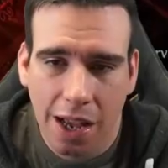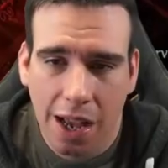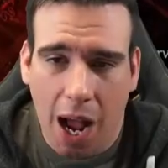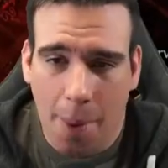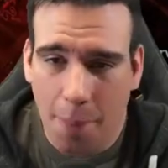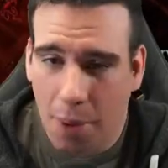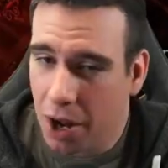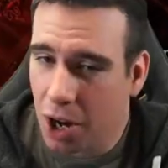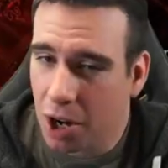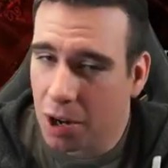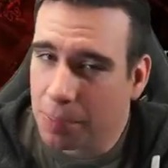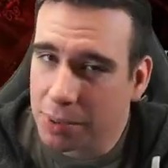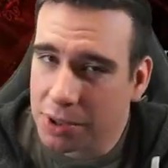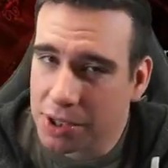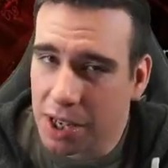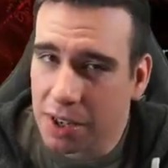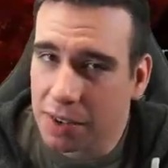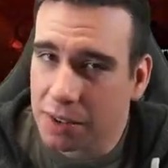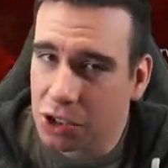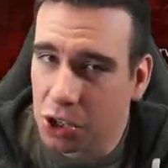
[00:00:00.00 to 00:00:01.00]
I'm not
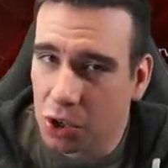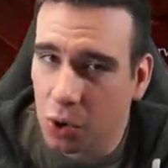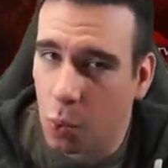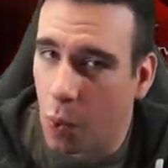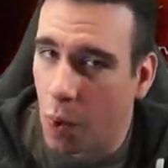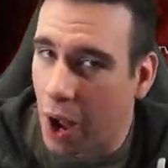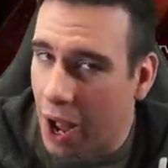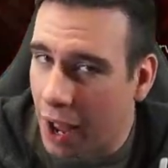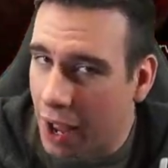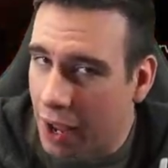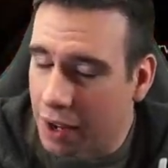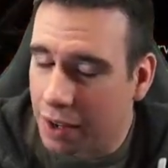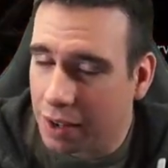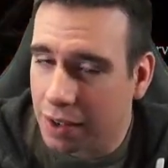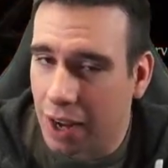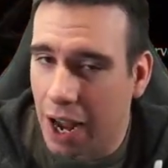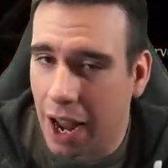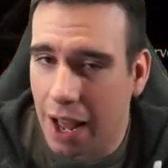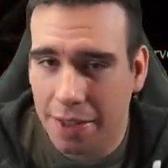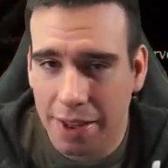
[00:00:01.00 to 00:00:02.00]
100% sure why.
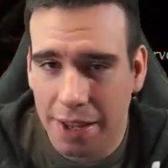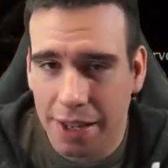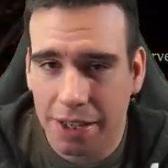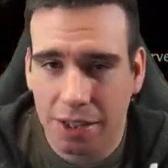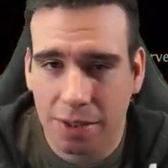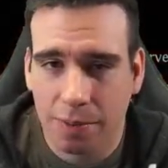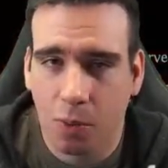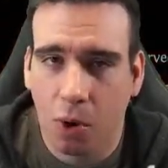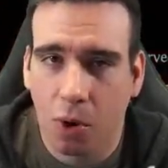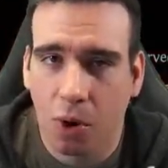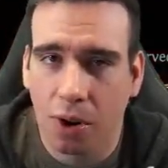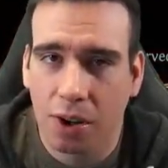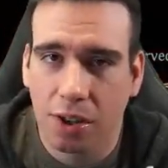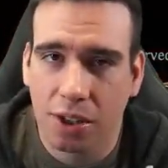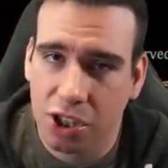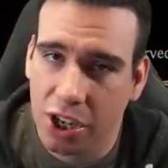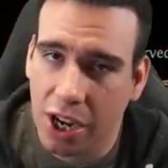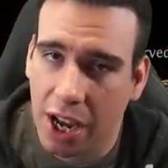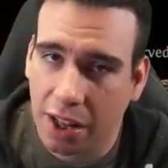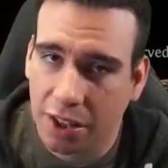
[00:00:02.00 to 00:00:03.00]
I think it's more
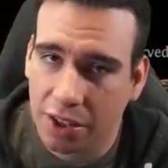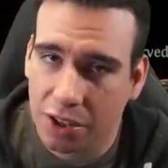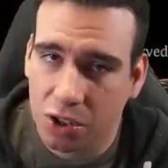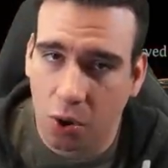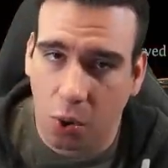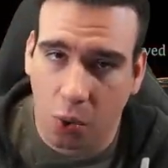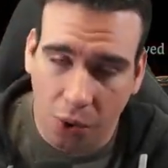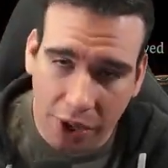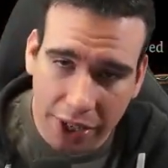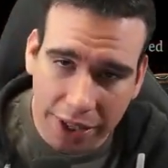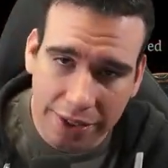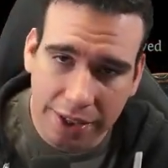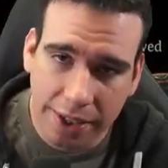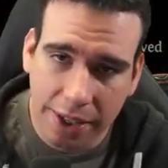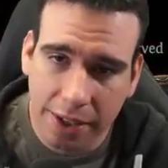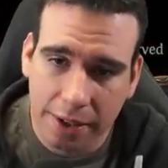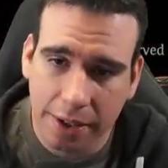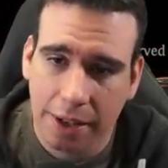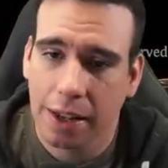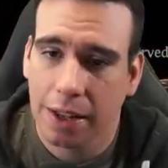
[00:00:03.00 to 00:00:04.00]
challenge oriented,